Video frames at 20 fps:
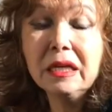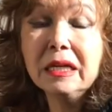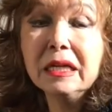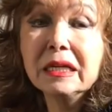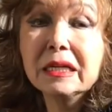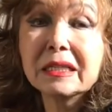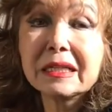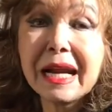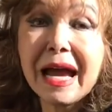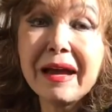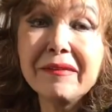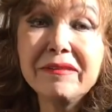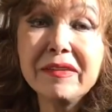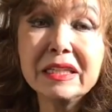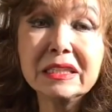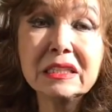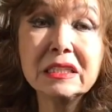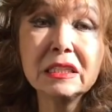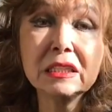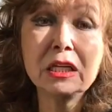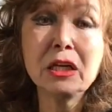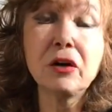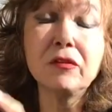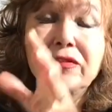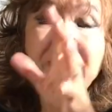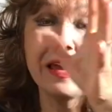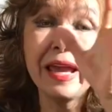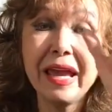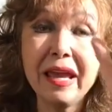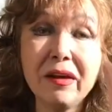Gravity
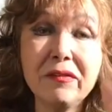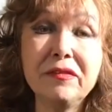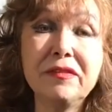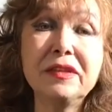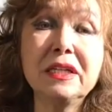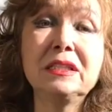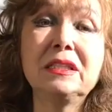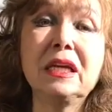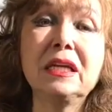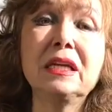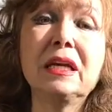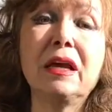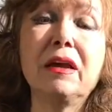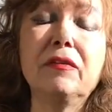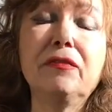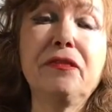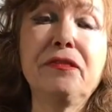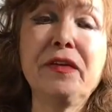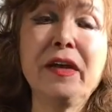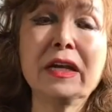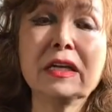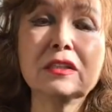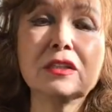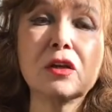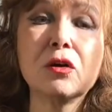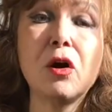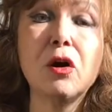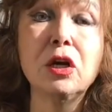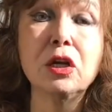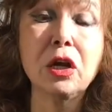of everything effect
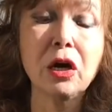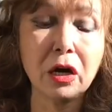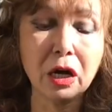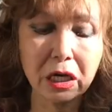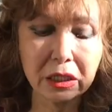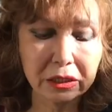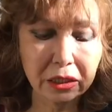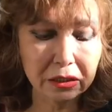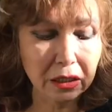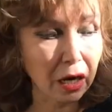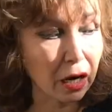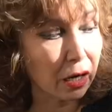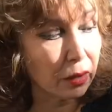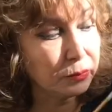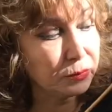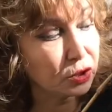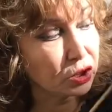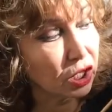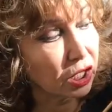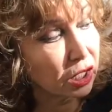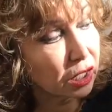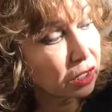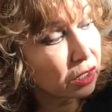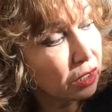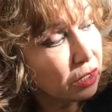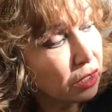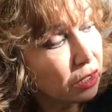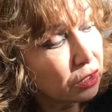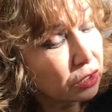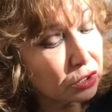on other object.
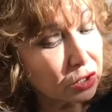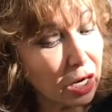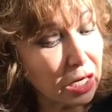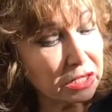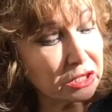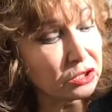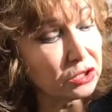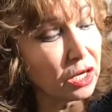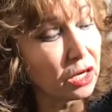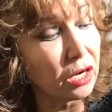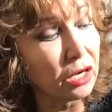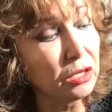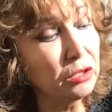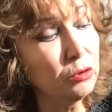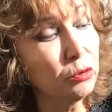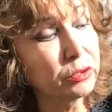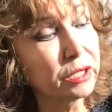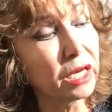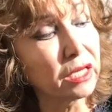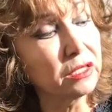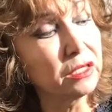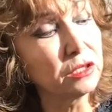Right now, look at the